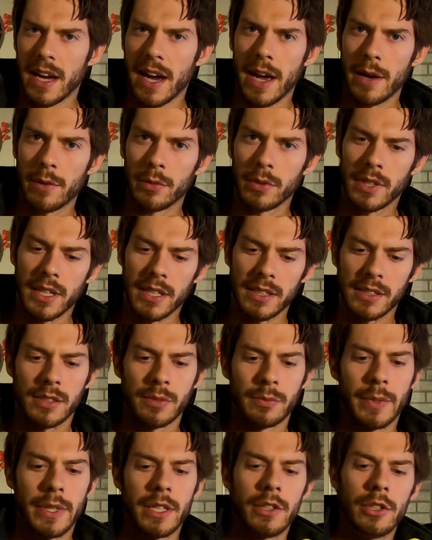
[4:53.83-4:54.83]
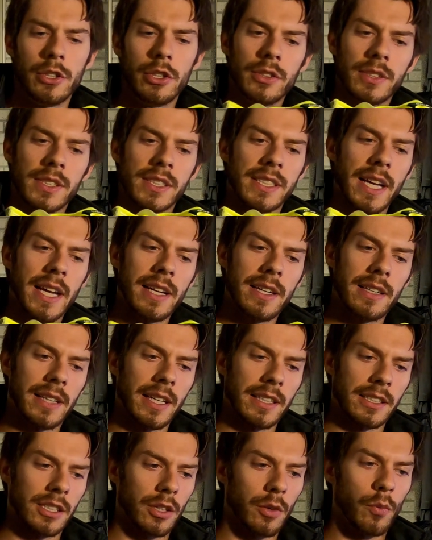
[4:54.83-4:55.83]
I guess we can say
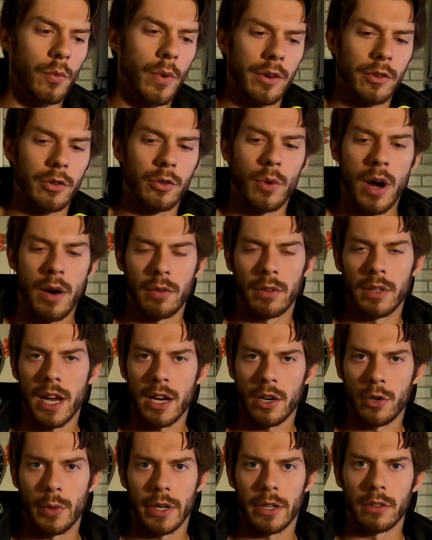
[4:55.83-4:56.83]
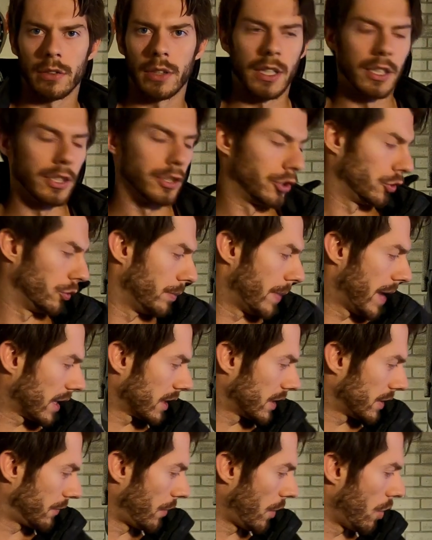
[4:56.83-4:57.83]
that's going to wear you out a lot quicker, like a
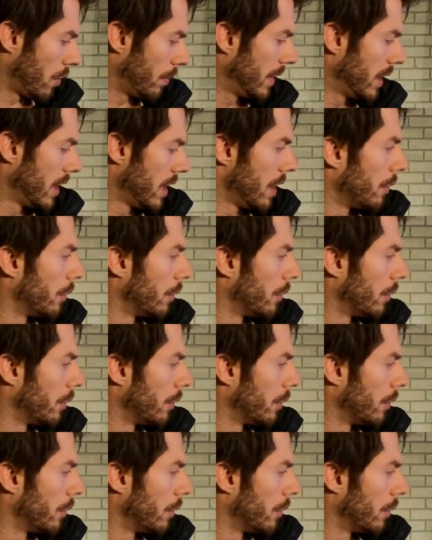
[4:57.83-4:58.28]
ZoomX foam,